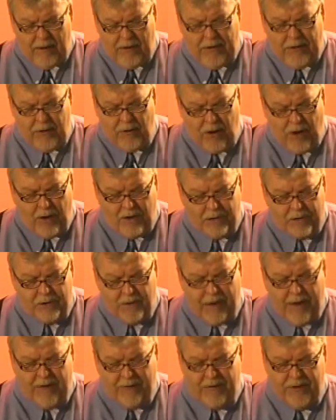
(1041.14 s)
You also
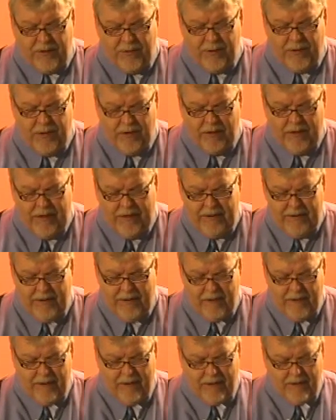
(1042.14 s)
have the ability
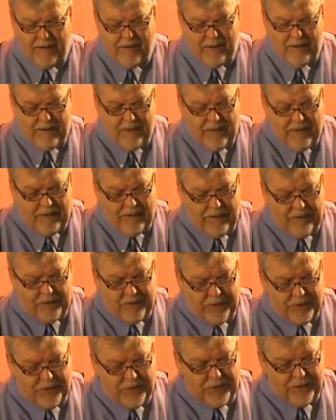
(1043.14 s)

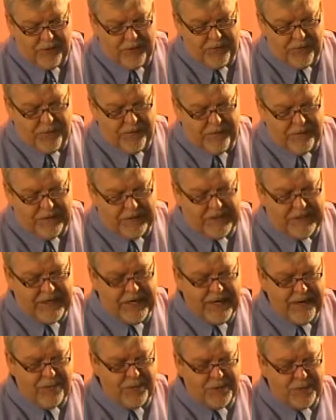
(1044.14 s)
to
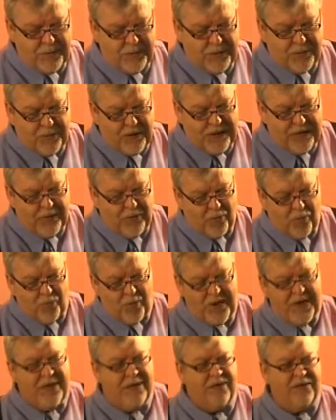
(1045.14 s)
distinguish between the
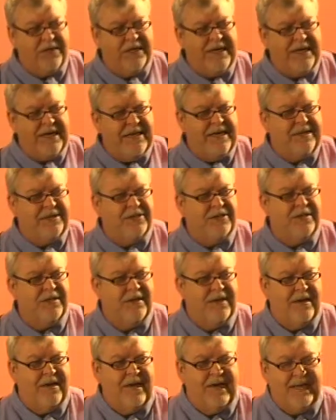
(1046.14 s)
real needs
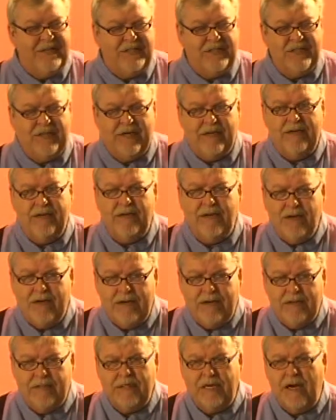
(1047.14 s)
and secondary
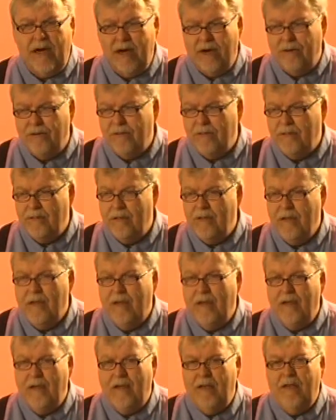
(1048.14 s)
desires.
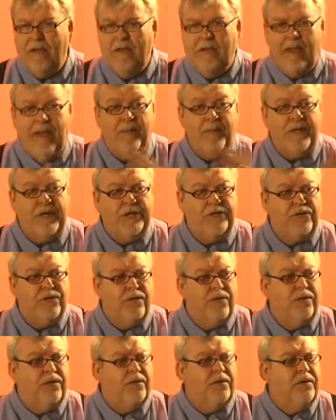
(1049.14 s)
How many
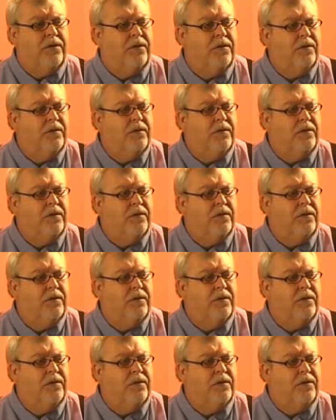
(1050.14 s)
scored